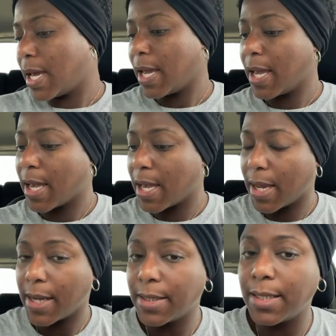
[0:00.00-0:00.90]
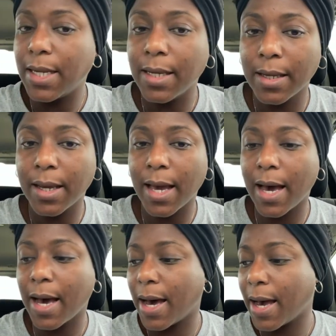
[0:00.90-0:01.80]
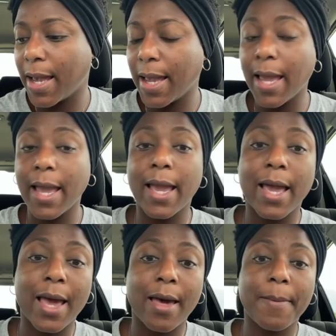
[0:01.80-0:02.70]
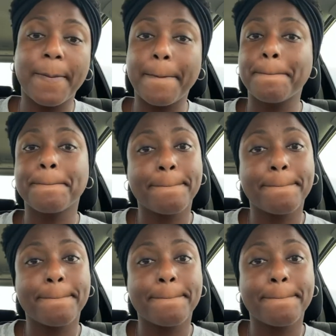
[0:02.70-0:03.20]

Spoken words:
and I am